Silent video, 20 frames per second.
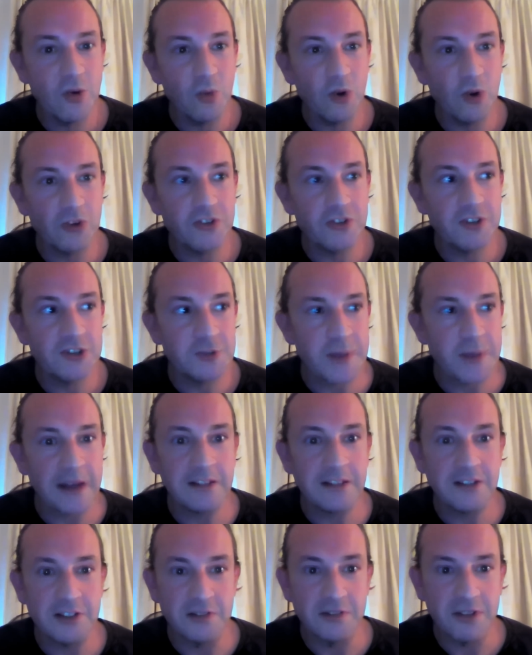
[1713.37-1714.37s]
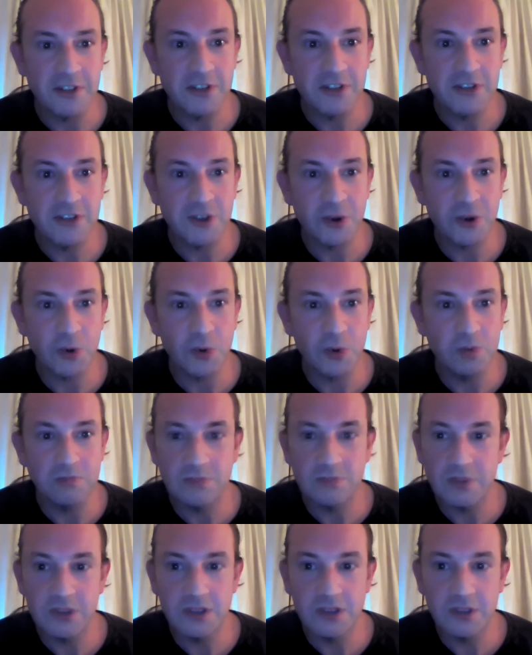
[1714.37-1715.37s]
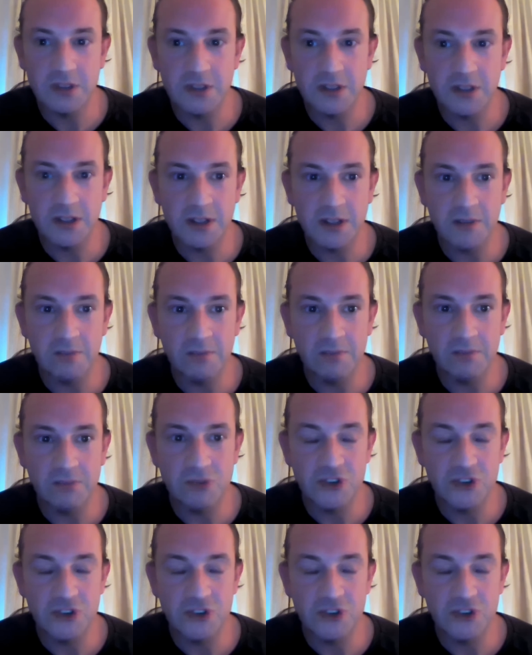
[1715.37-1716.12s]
what's expected of us so um,